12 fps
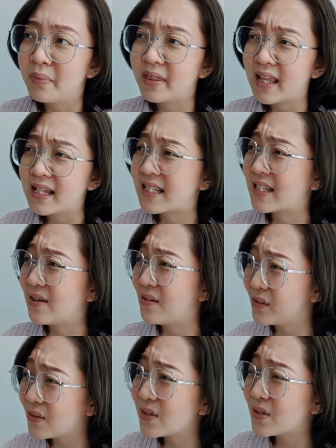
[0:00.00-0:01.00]
but that's
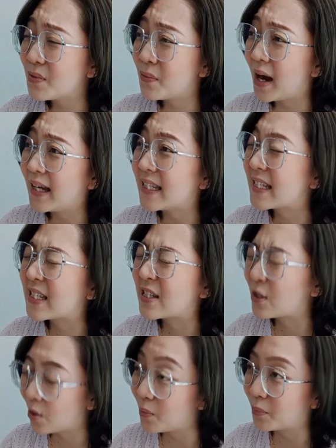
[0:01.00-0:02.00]
also why
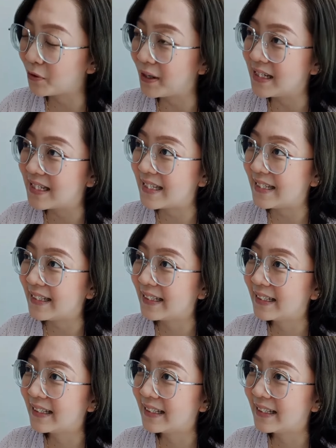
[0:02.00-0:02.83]
it's so pricey.